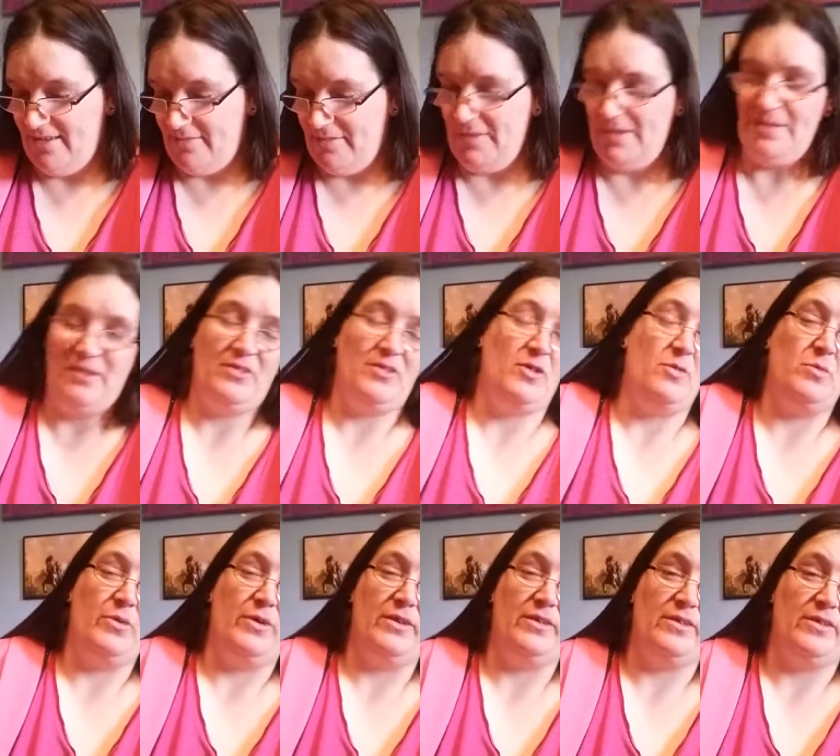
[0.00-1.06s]
For me, that's the whole
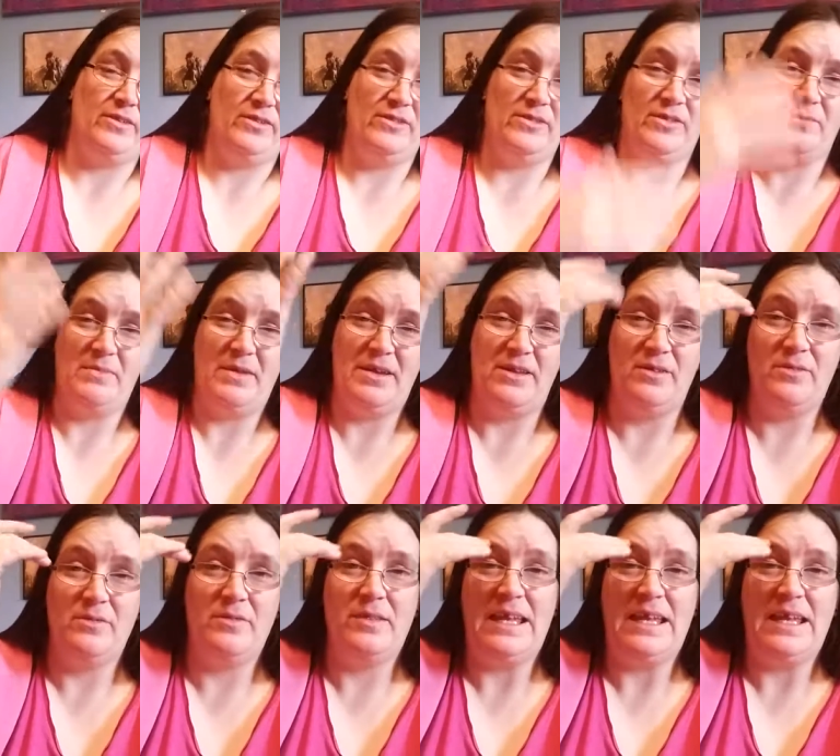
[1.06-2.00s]
point of this, is to make you